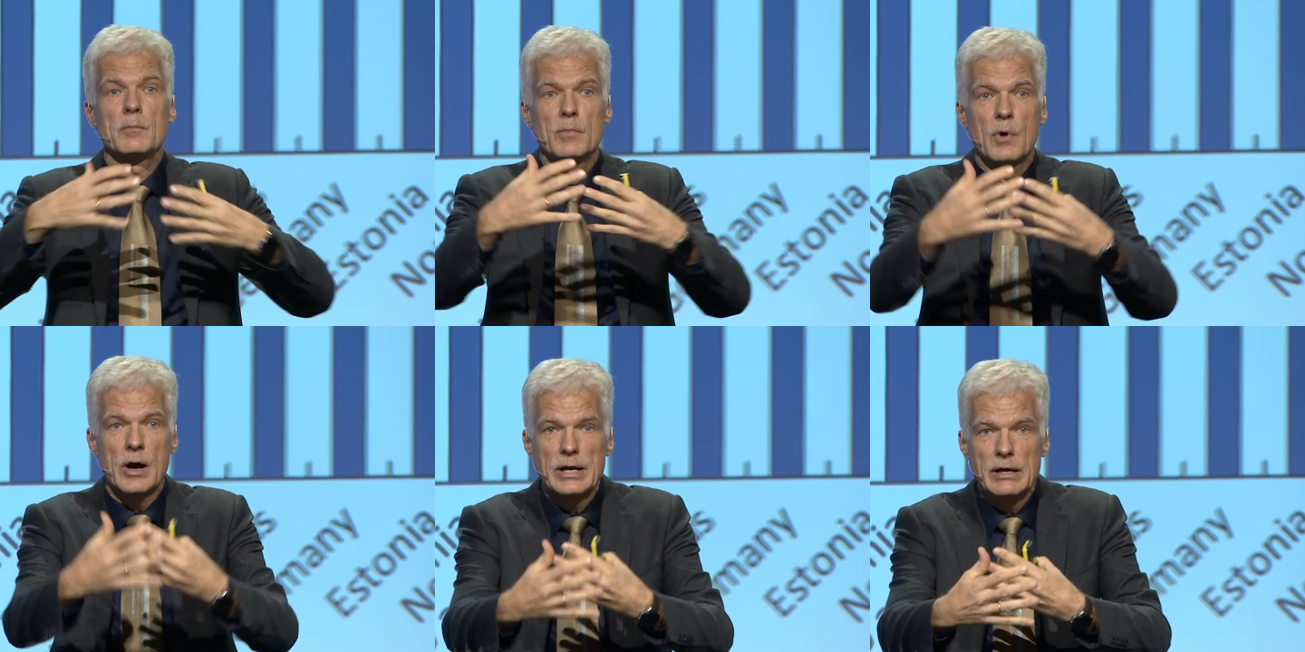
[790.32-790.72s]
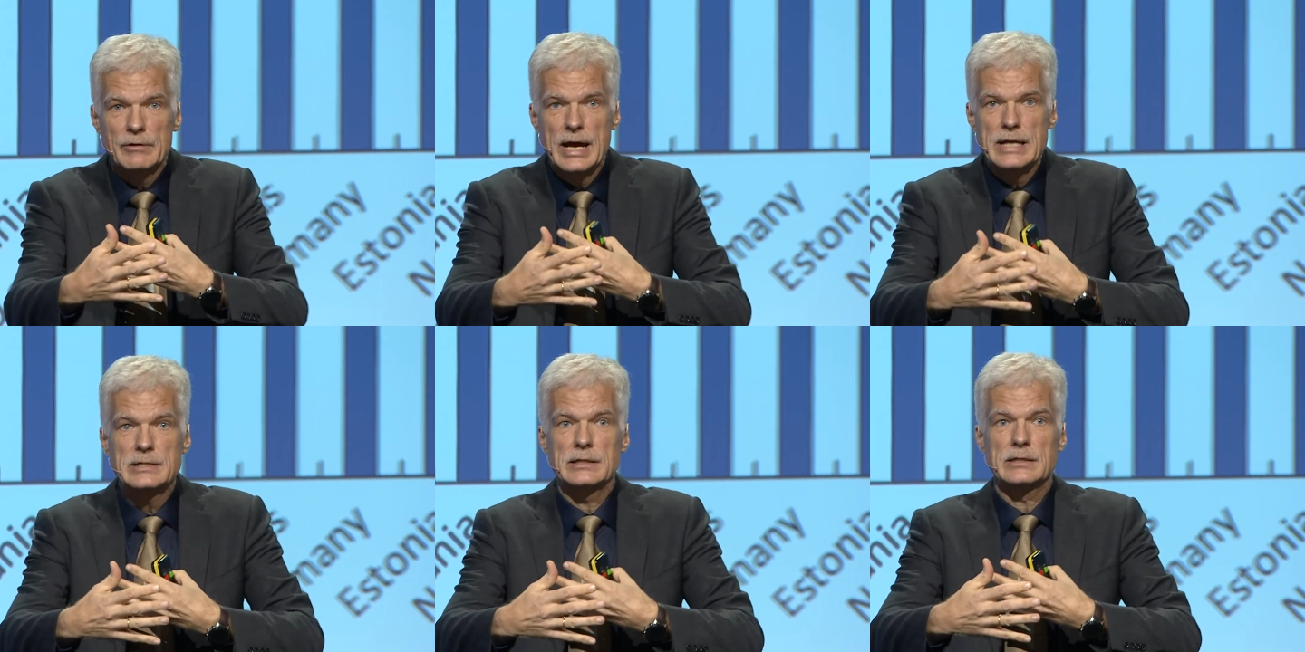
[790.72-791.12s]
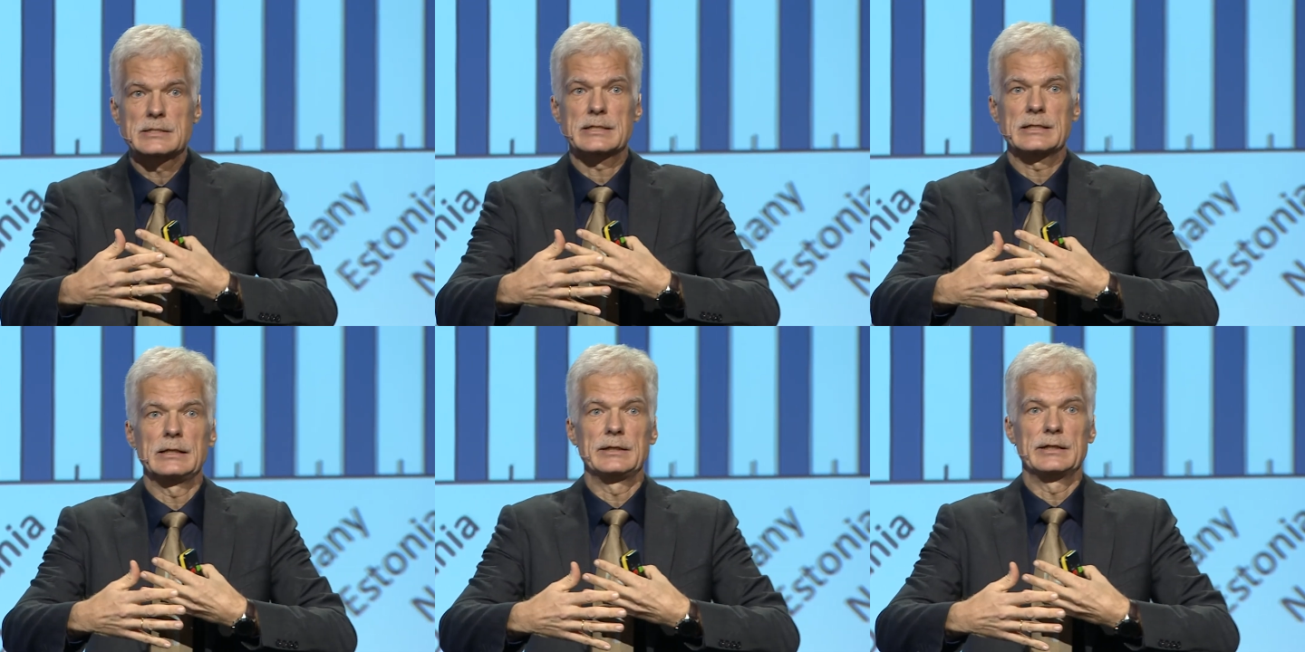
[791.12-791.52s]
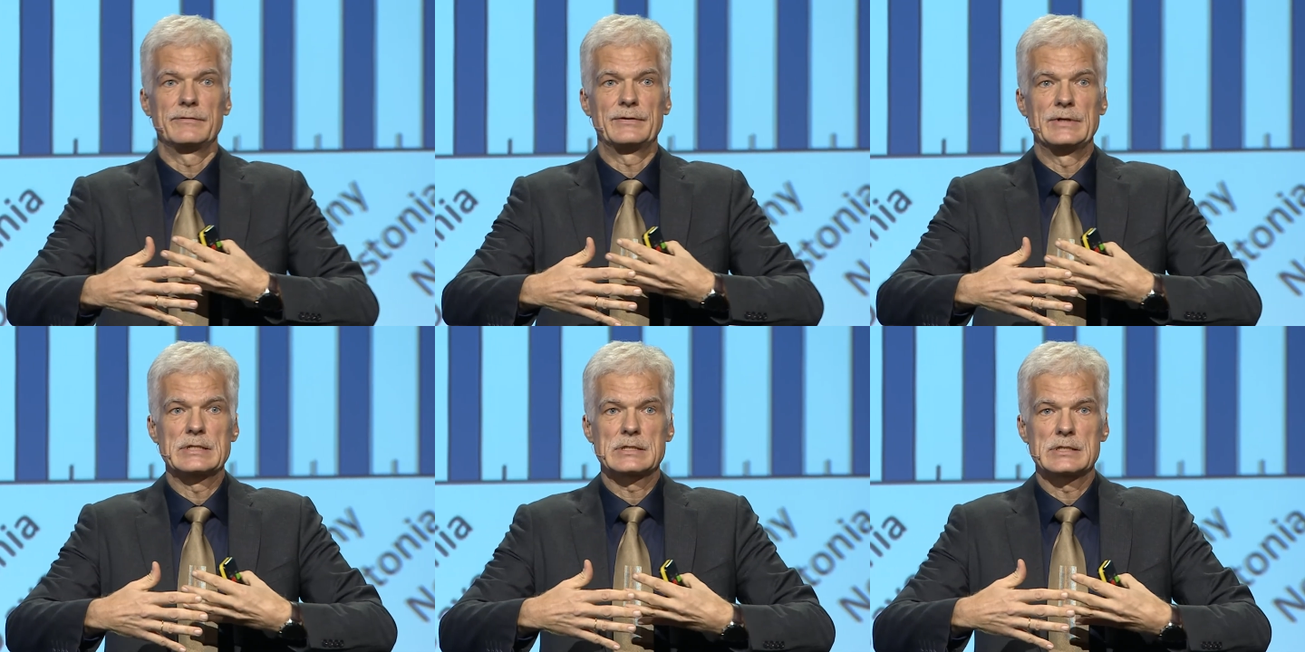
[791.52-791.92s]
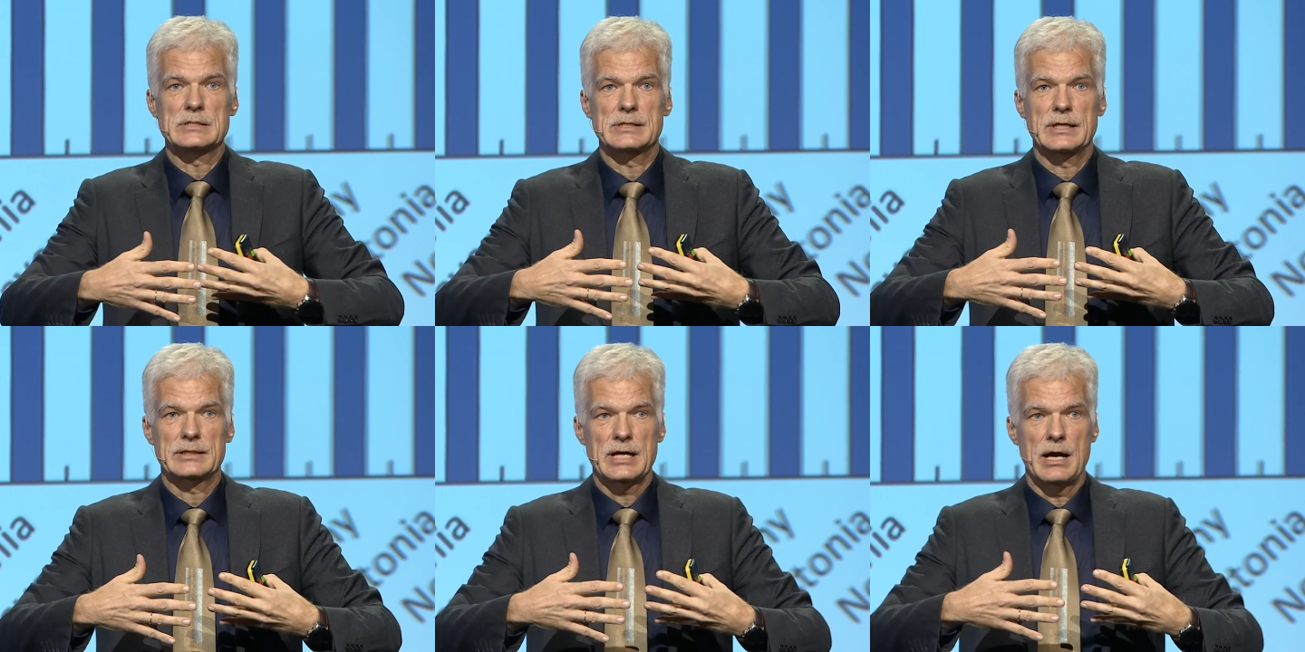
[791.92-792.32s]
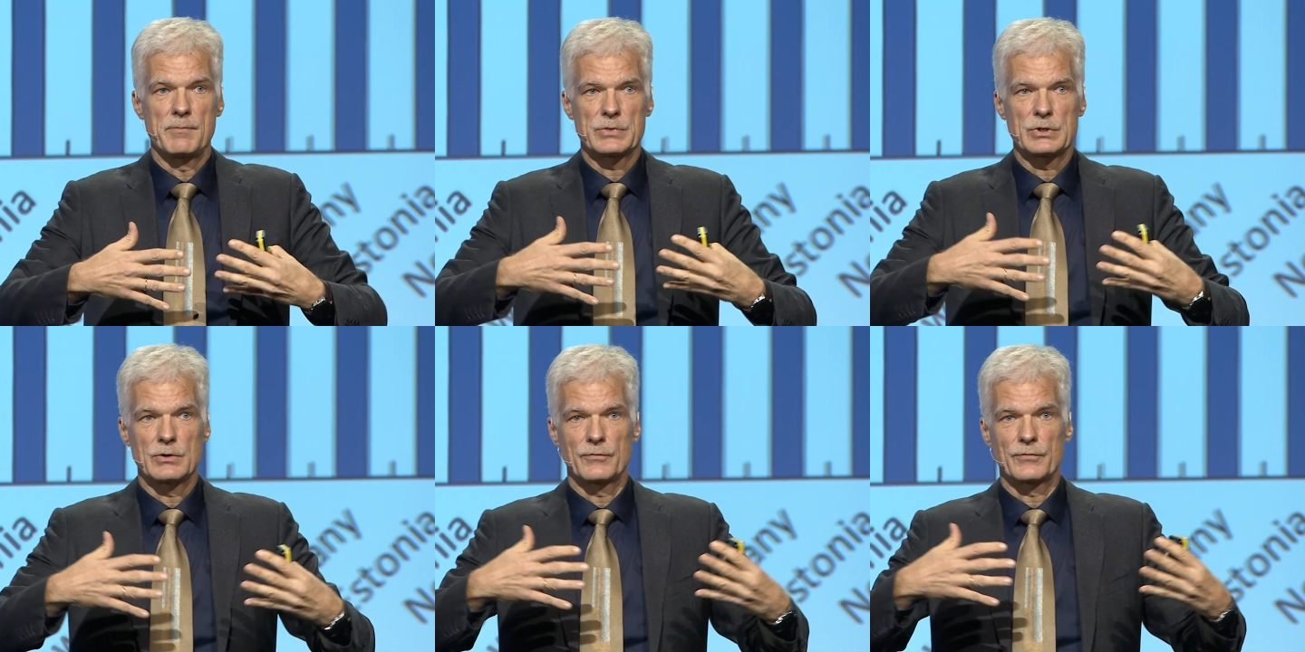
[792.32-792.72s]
moderating skill differences that come,